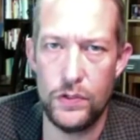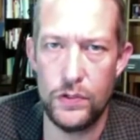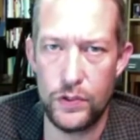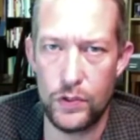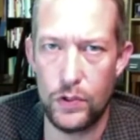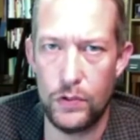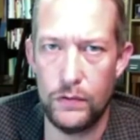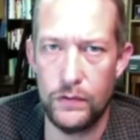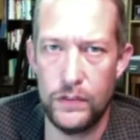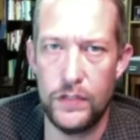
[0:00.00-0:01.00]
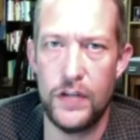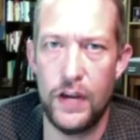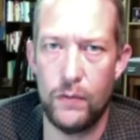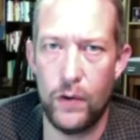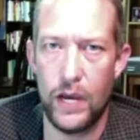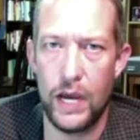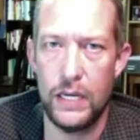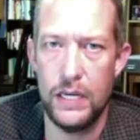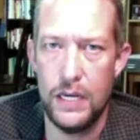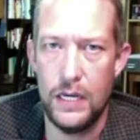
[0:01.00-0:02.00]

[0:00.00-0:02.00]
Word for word: to serve, just FYI,